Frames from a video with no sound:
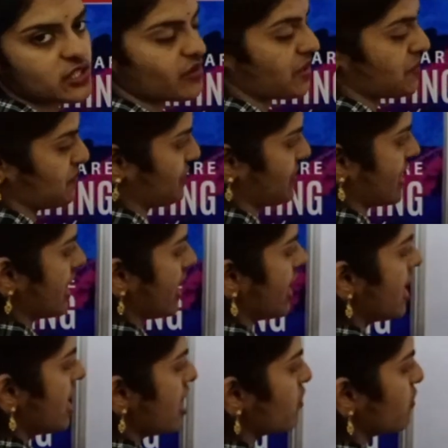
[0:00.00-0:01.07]
square,
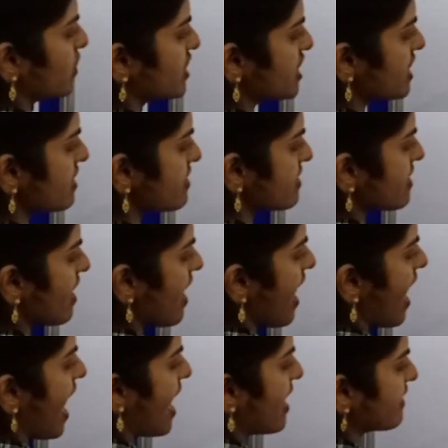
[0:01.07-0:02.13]
which is
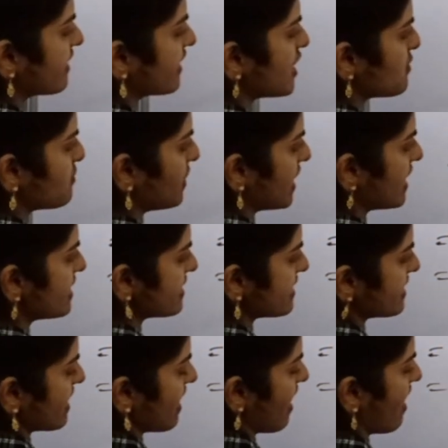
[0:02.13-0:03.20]
100
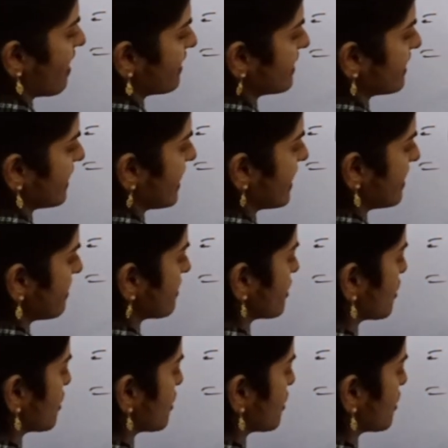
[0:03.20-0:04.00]
plus 100.